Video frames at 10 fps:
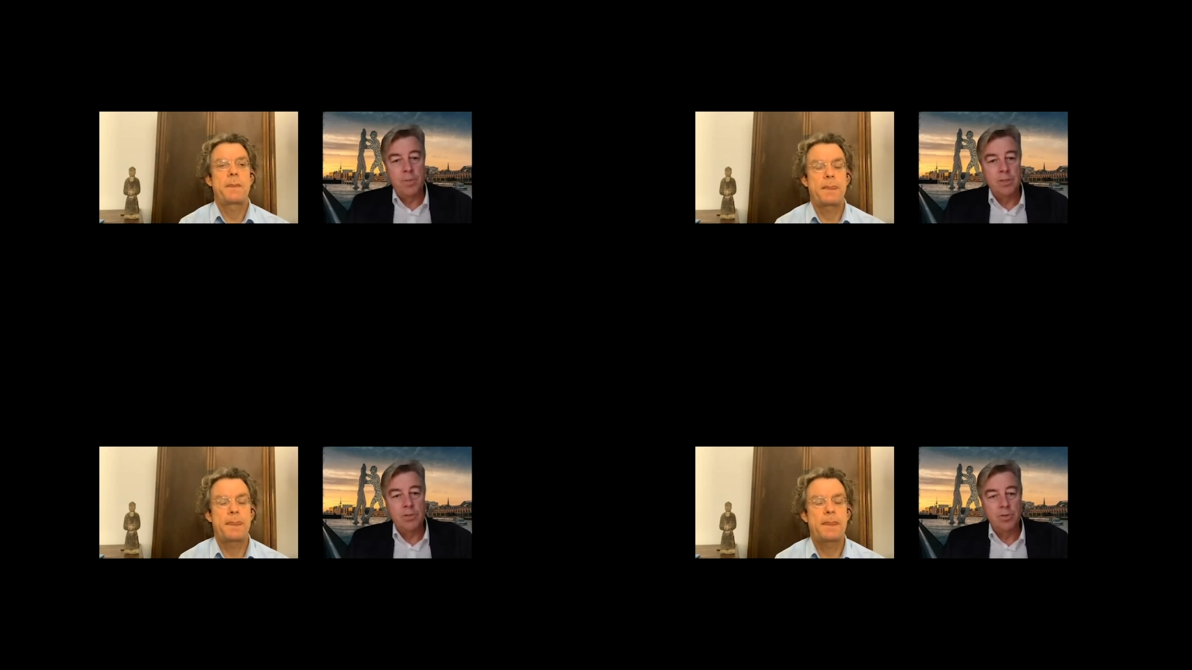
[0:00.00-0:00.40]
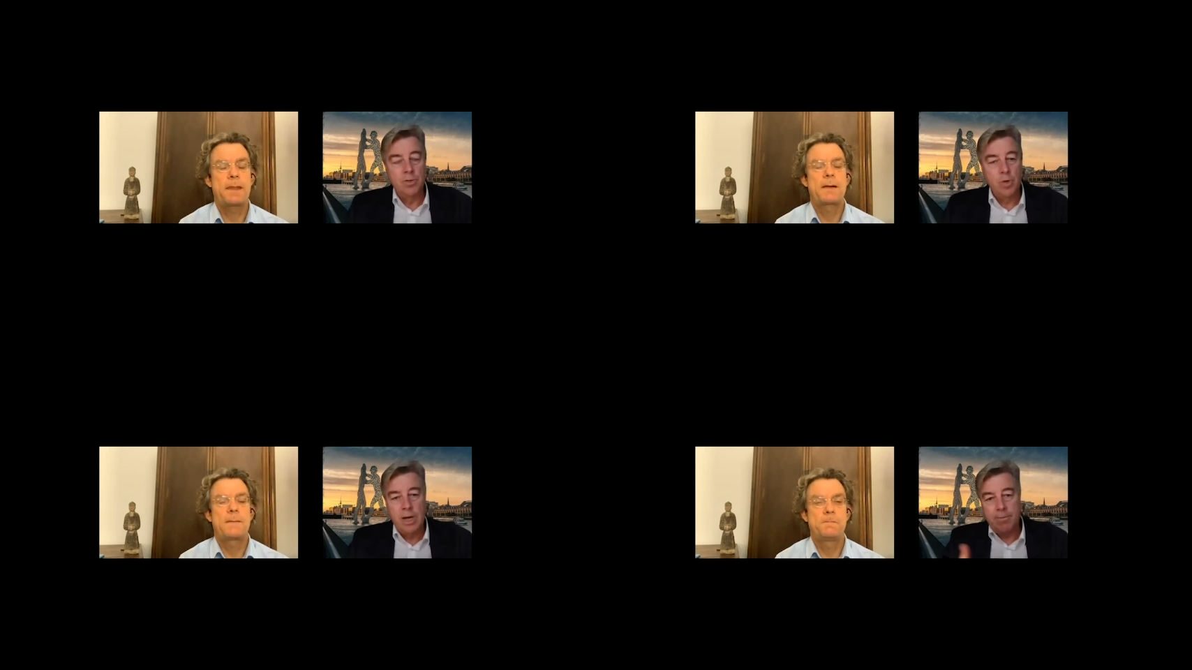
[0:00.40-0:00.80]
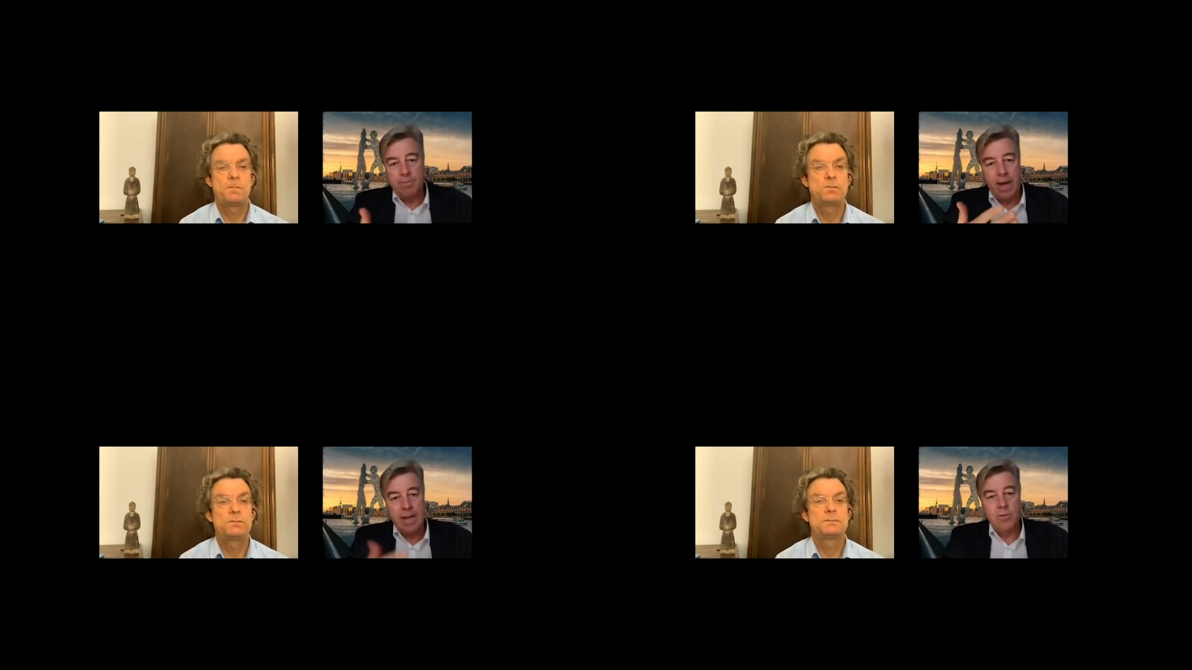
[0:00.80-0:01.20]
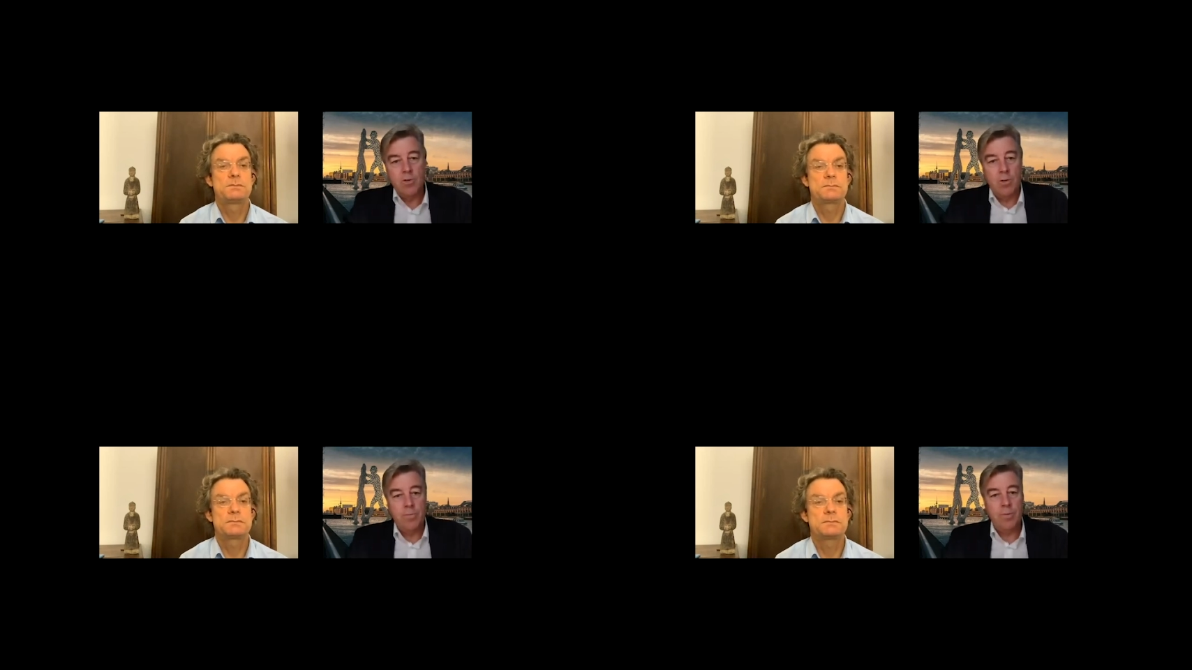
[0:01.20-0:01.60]
Speaker 1: But do you have
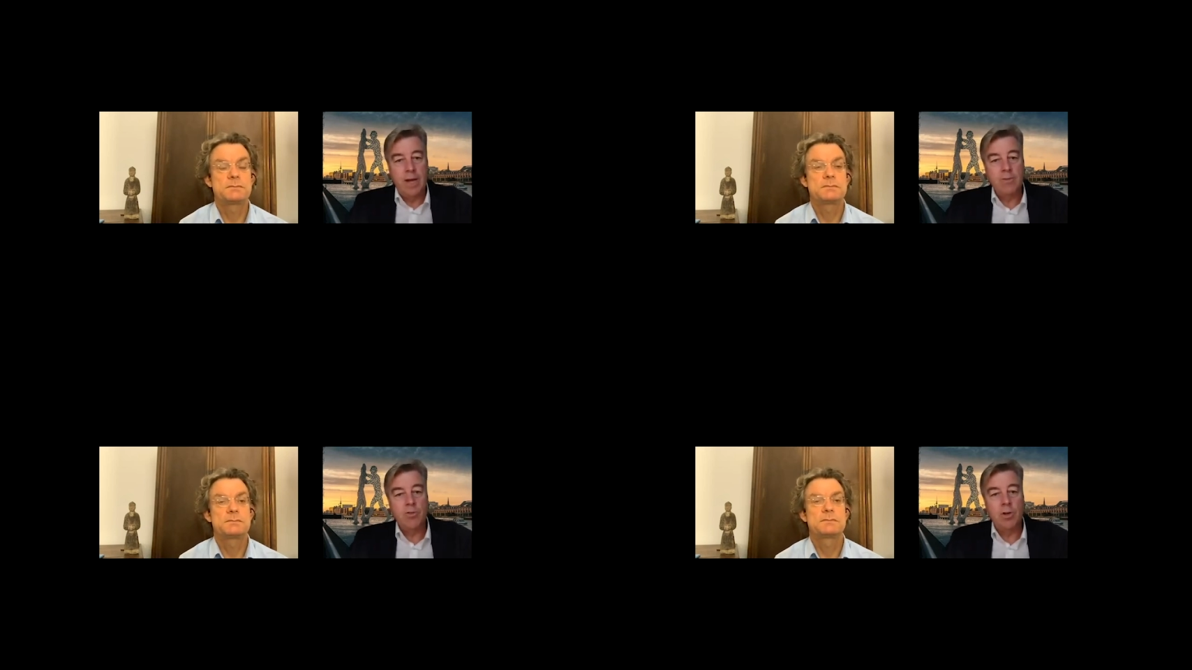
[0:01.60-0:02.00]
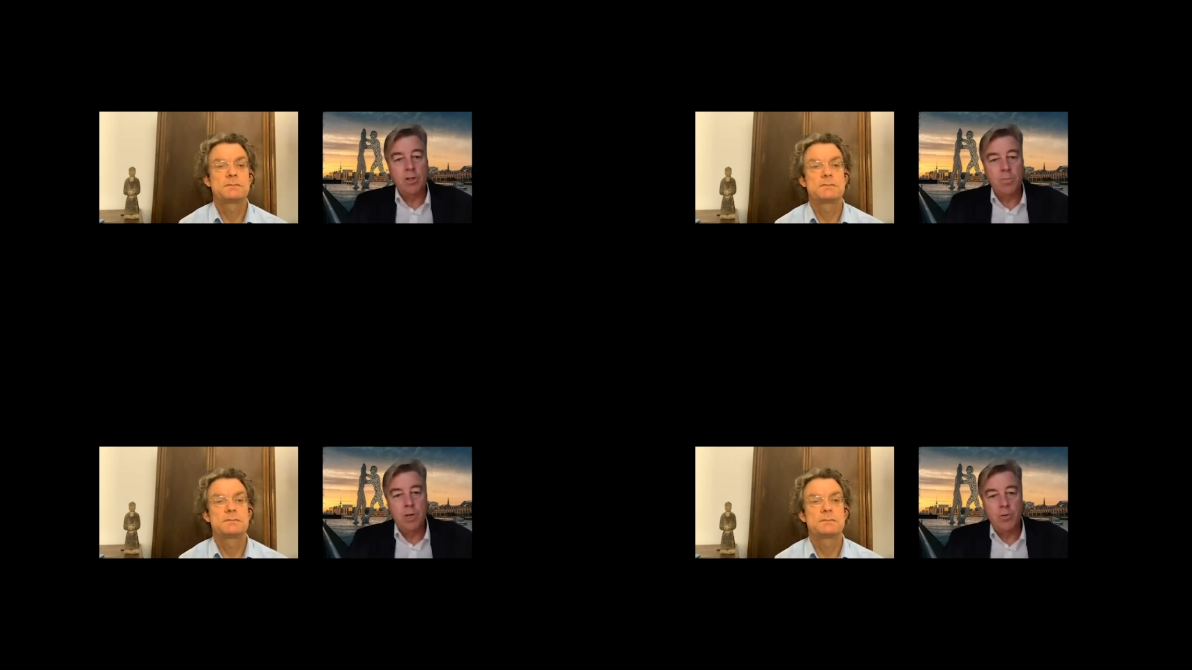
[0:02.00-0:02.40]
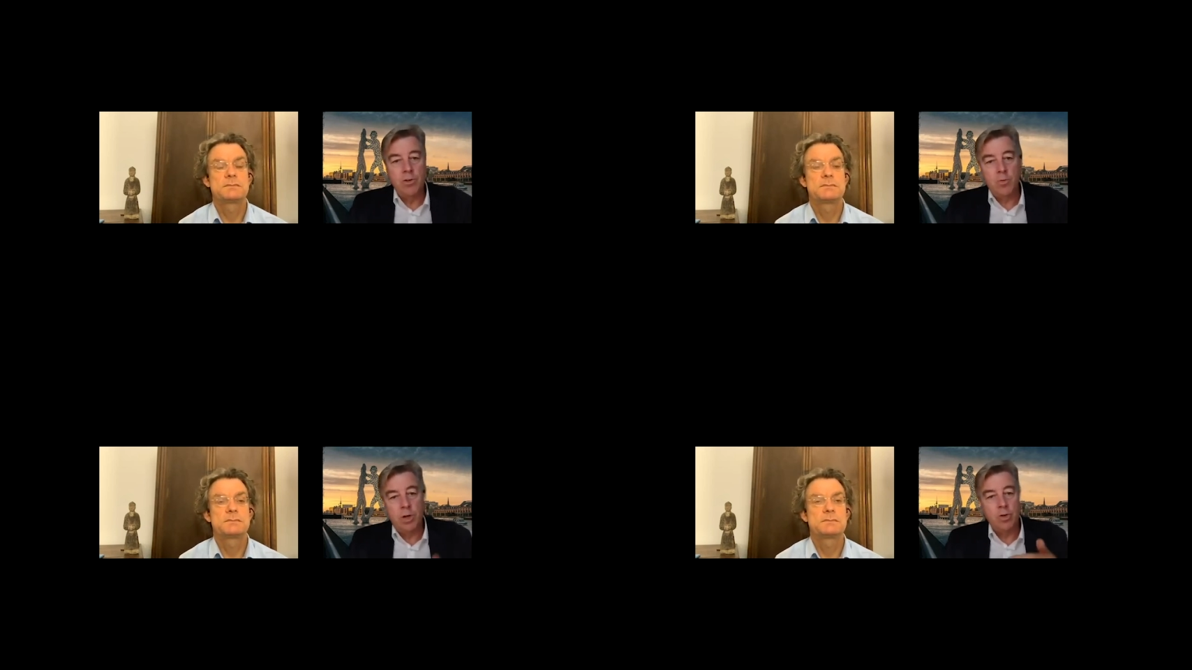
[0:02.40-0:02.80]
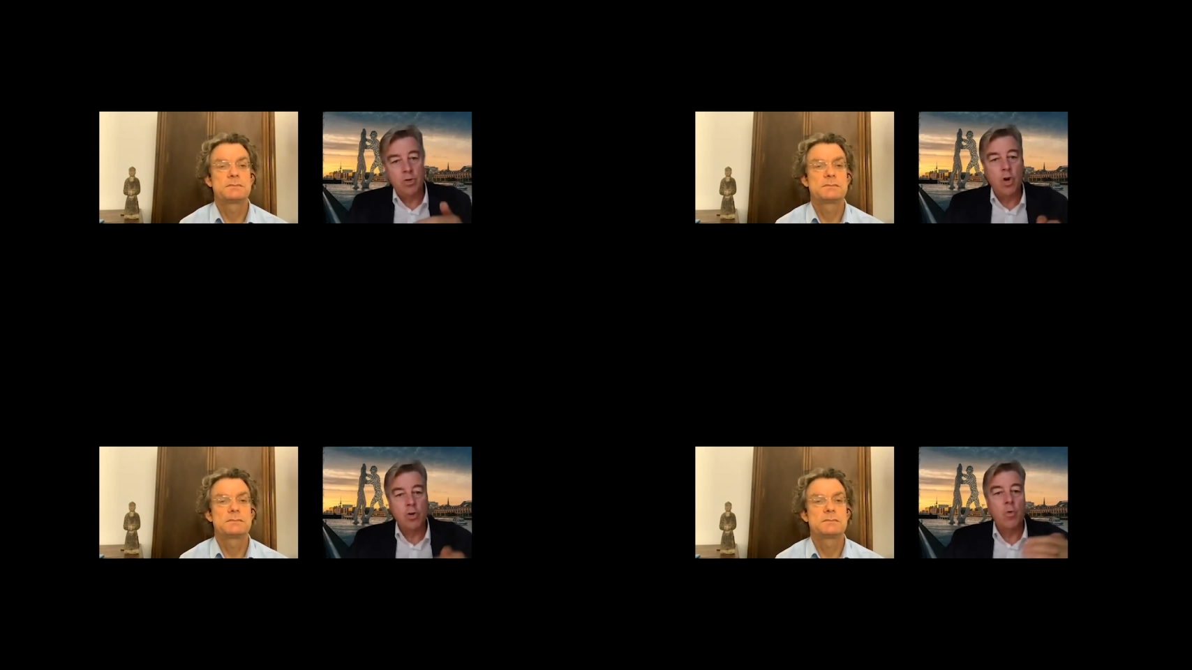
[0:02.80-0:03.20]
hands-off, hands-on experience where you
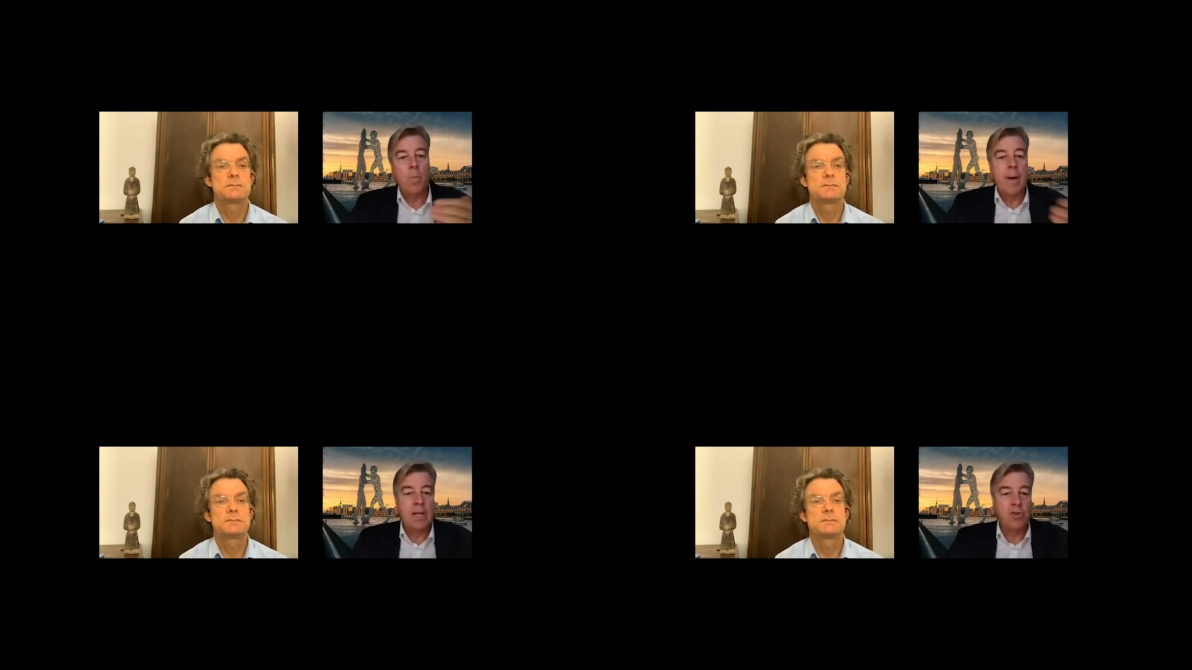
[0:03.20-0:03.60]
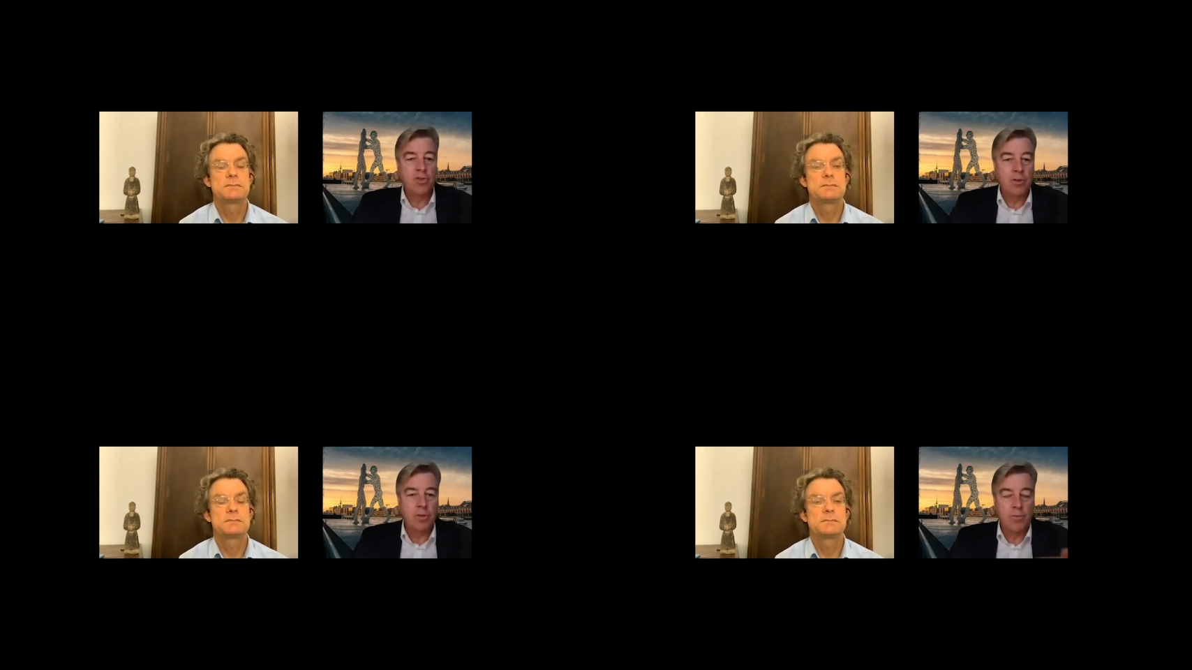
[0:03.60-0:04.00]
talk to managers